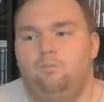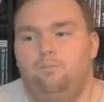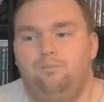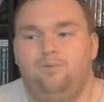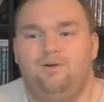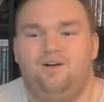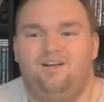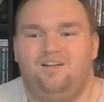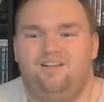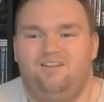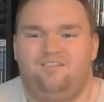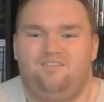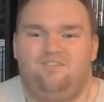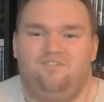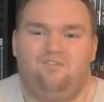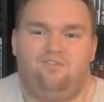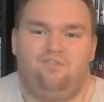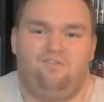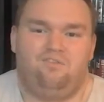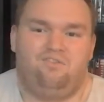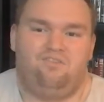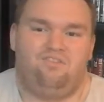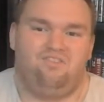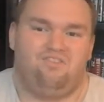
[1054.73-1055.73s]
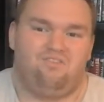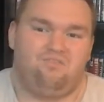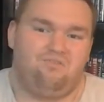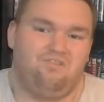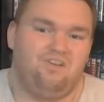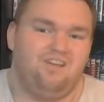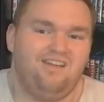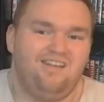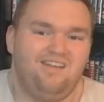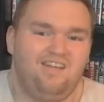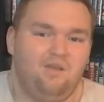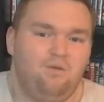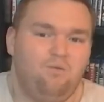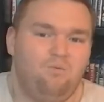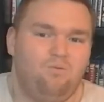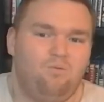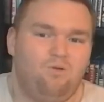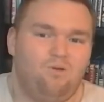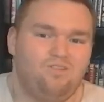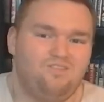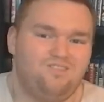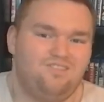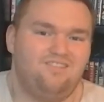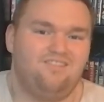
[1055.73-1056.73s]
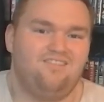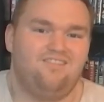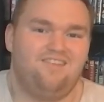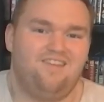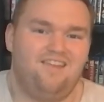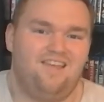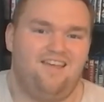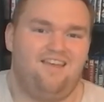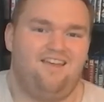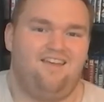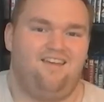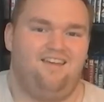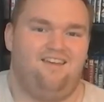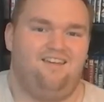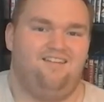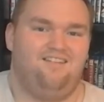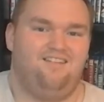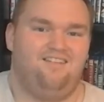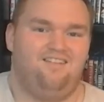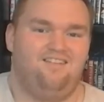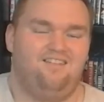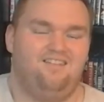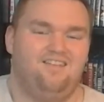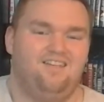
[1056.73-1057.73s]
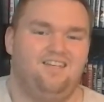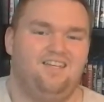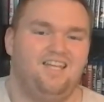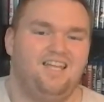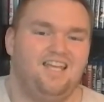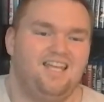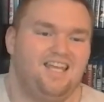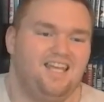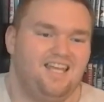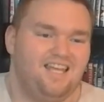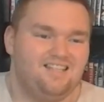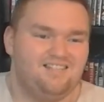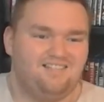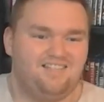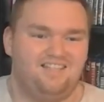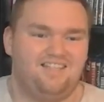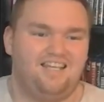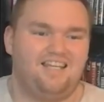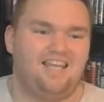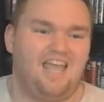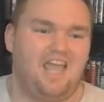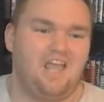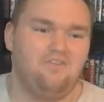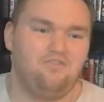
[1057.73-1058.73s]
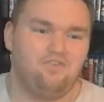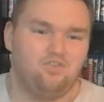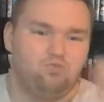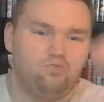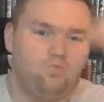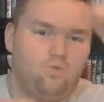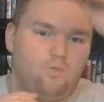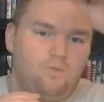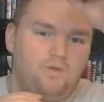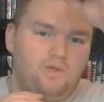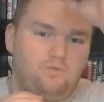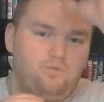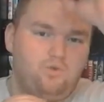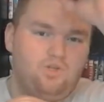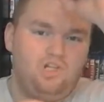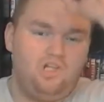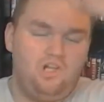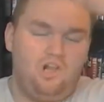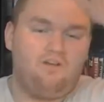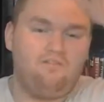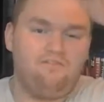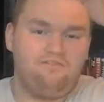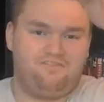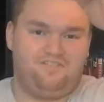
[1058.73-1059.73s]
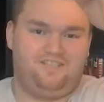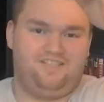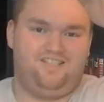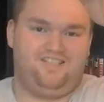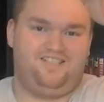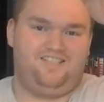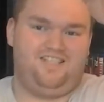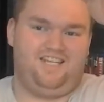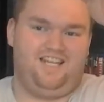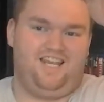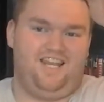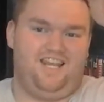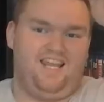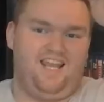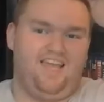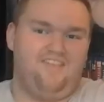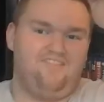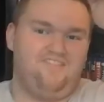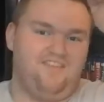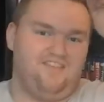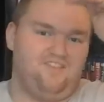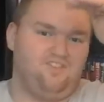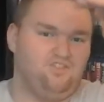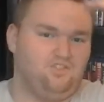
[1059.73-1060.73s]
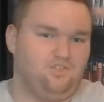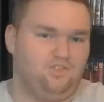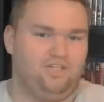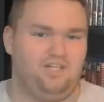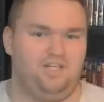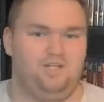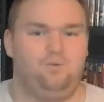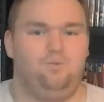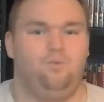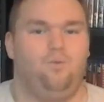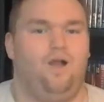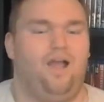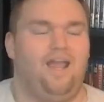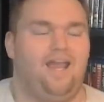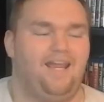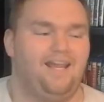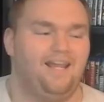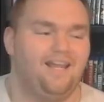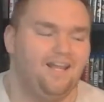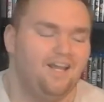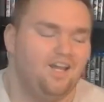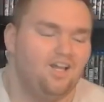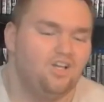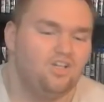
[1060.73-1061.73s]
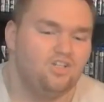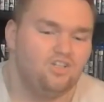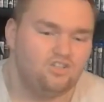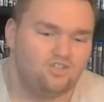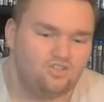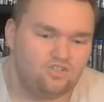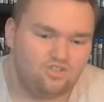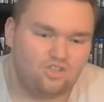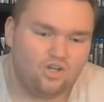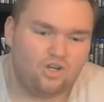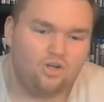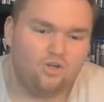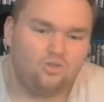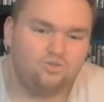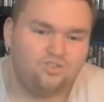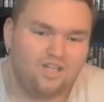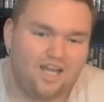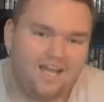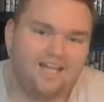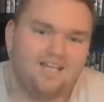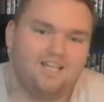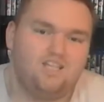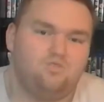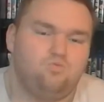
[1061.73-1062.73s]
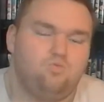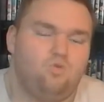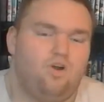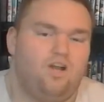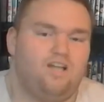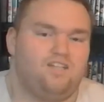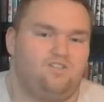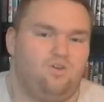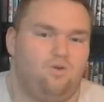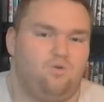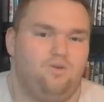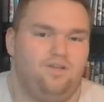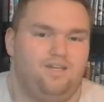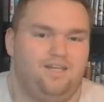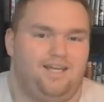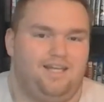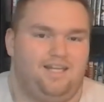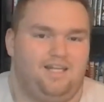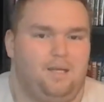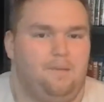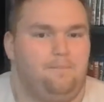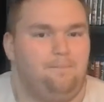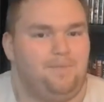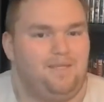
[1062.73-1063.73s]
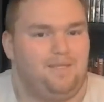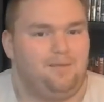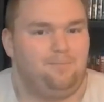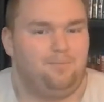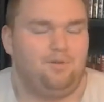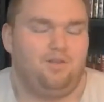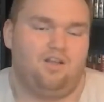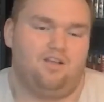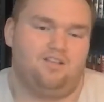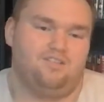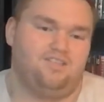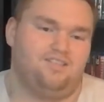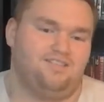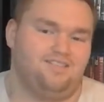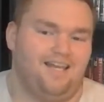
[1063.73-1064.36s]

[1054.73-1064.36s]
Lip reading: But the 3D wasn't there. It's like they gave us what we would love to see and then took it away. So that is why it's only getting a B plus.